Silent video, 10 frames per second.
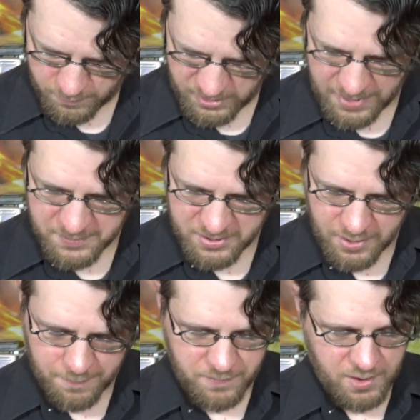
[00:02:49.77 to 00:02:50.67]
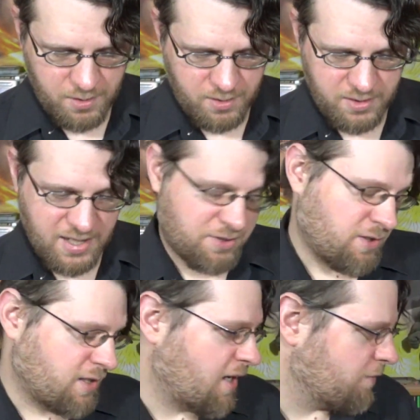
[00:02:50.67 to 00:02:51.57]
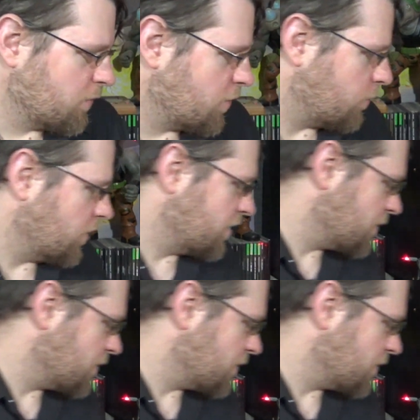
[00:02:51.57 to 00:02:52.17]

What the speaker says: GameStop, it actually came from Goodwill as